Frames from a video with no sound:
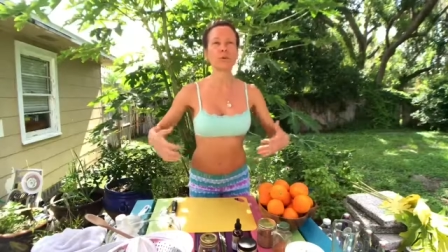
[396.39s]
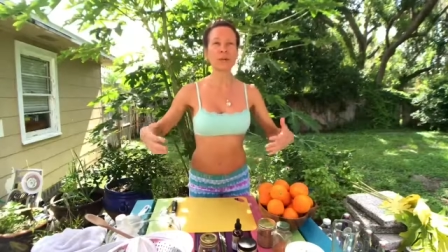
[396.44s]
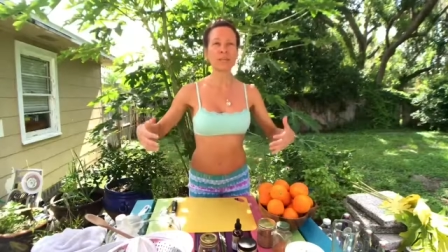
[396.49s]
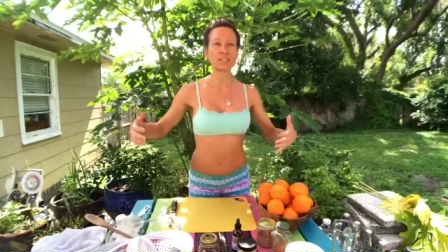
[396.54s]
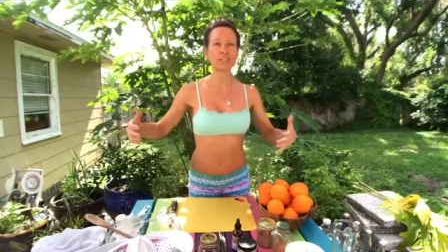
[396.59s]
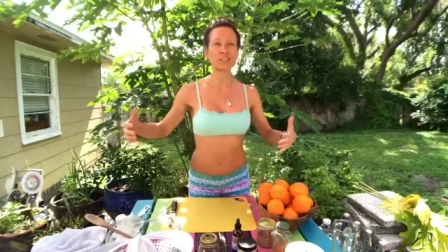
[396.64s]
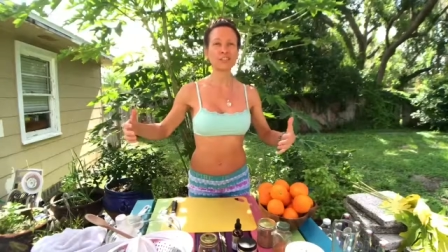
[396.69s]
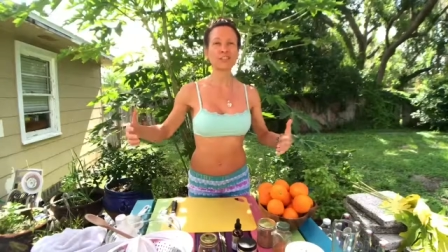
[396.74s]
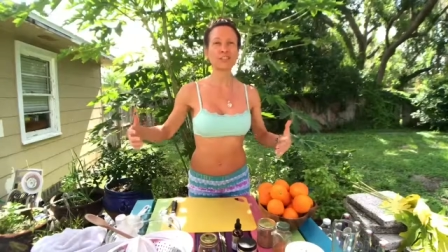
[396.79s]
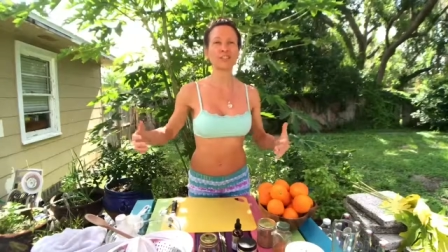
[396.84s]
way
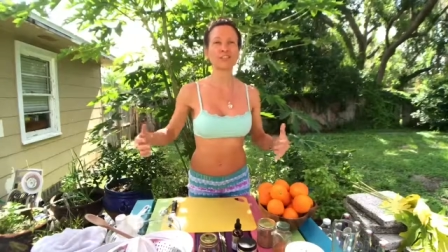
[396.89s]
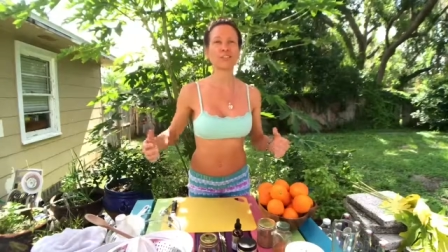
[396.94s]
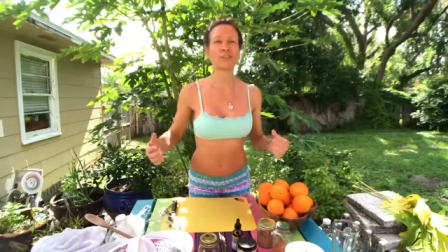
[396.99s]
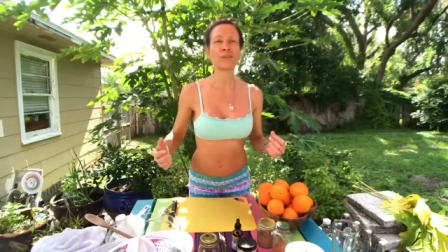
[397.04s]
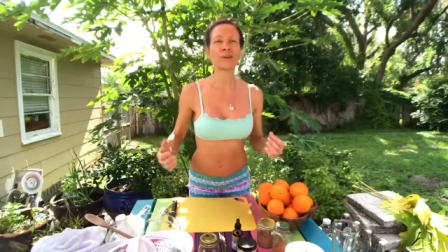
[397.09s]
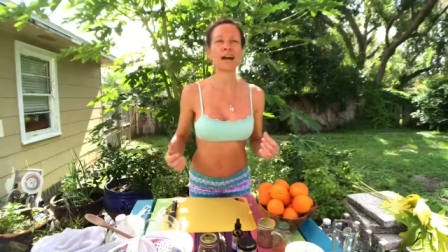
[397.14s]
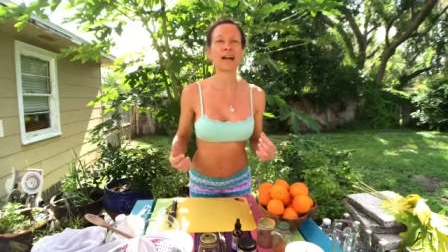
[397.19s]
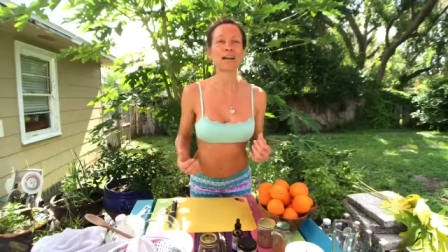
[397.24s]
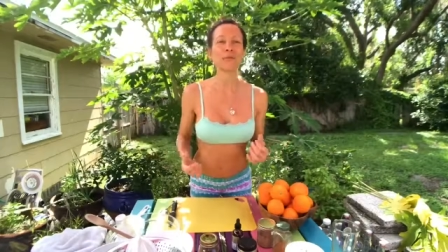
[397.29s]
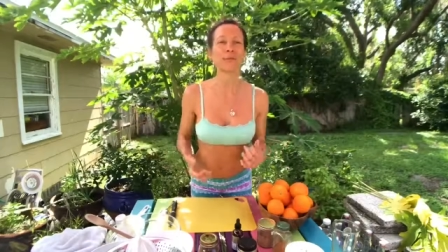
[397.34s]
she
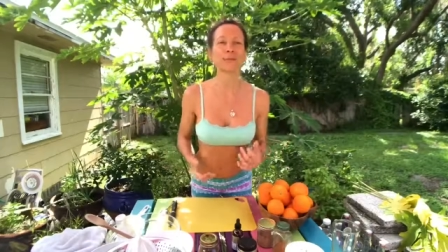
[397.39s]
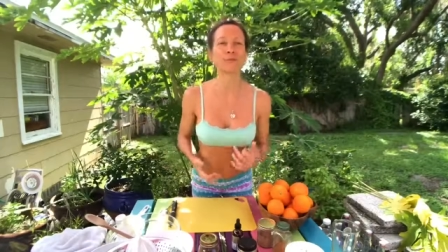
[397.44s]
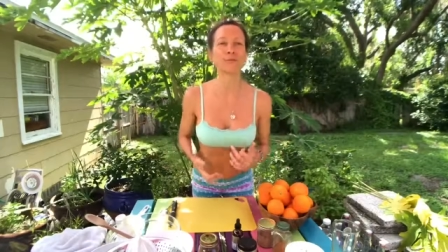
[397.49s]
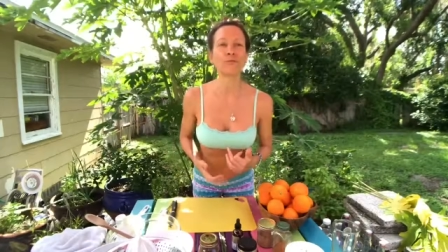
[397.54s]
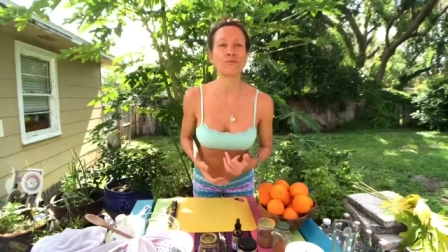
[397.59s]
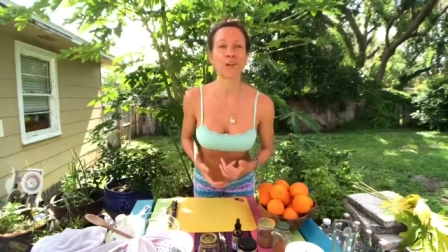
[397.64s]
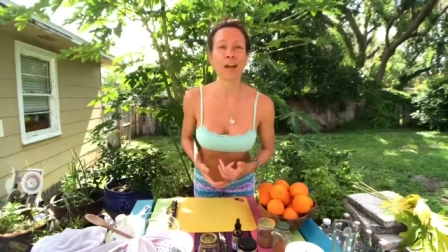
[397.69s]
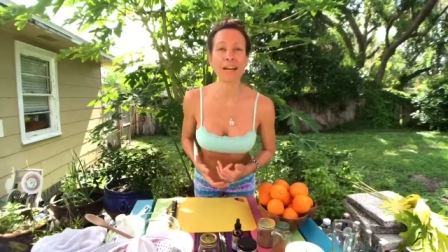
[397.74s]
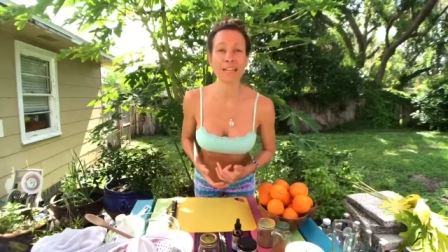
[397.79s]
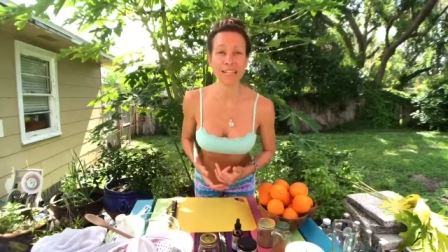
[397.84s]
knew I
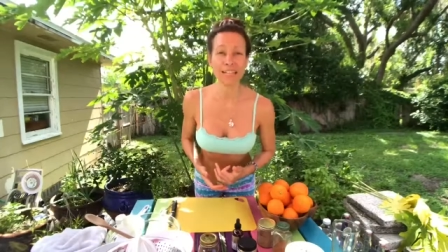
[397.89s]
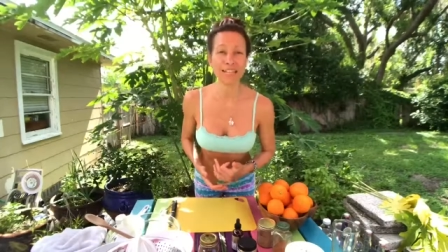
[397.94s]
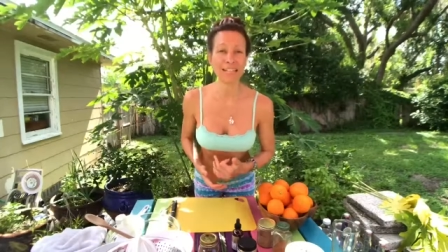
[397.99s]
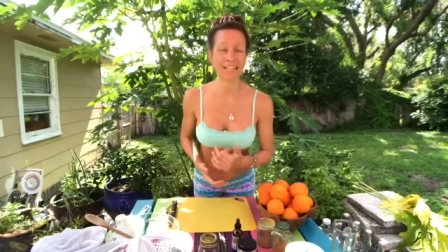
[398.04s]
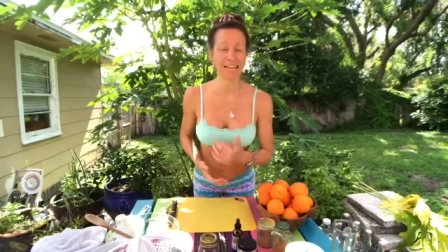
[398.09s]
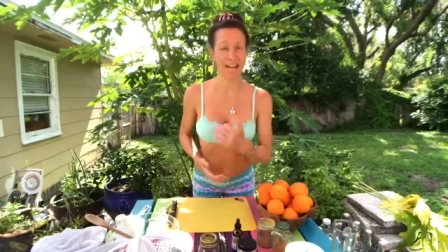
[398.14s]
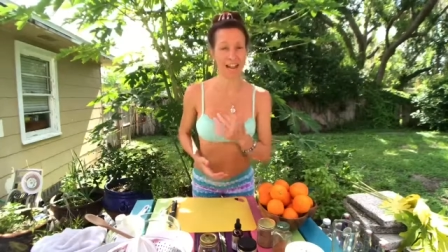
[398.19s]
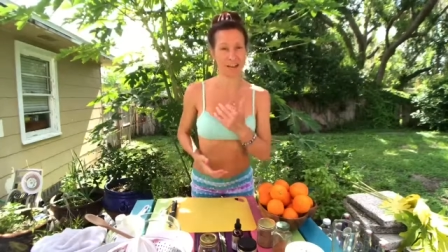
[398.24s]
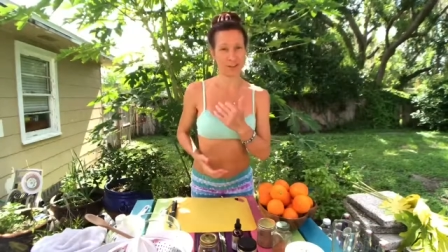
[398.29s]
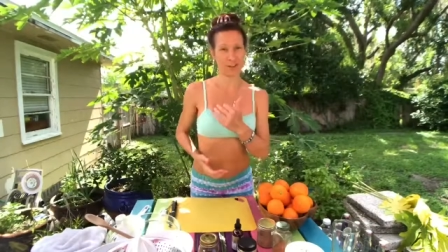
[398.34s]
would
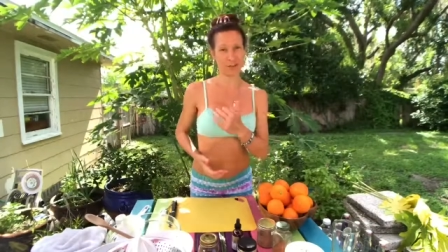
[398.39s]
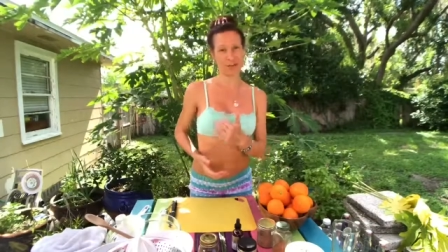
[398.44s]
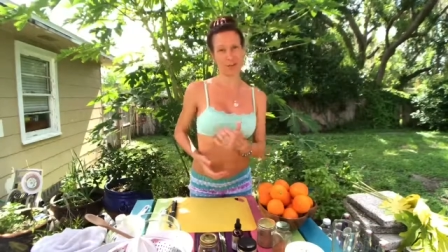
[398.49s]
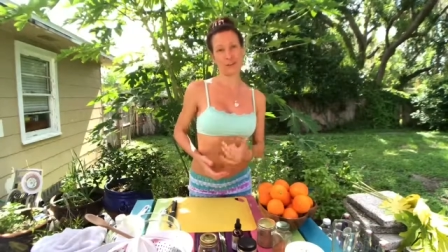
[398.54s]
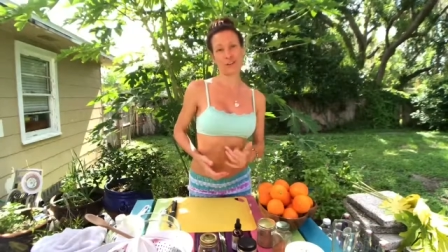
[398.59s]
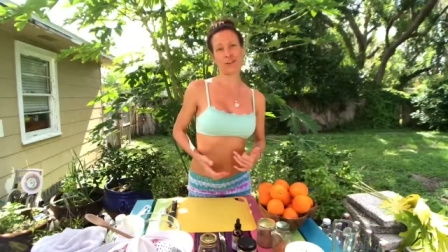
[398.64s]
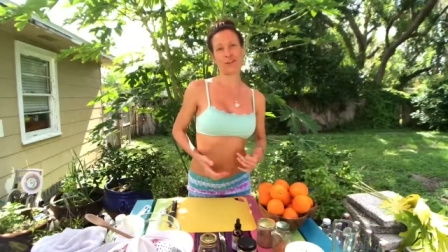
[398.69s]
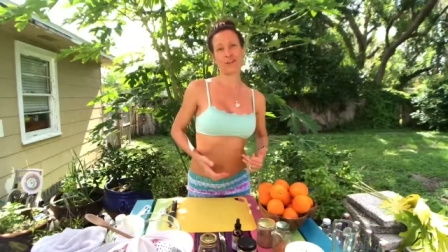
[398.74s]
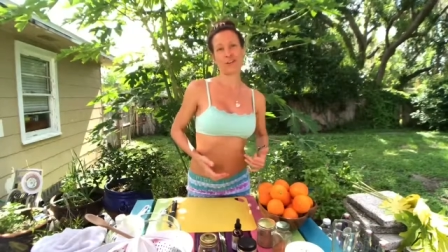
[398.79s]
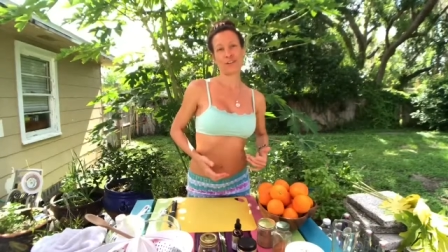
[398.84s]
recognize
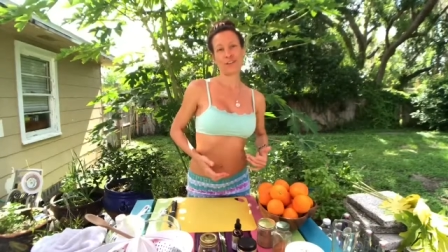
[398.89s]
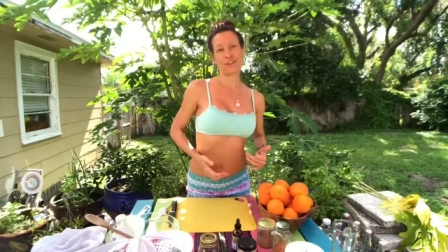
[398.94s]
her.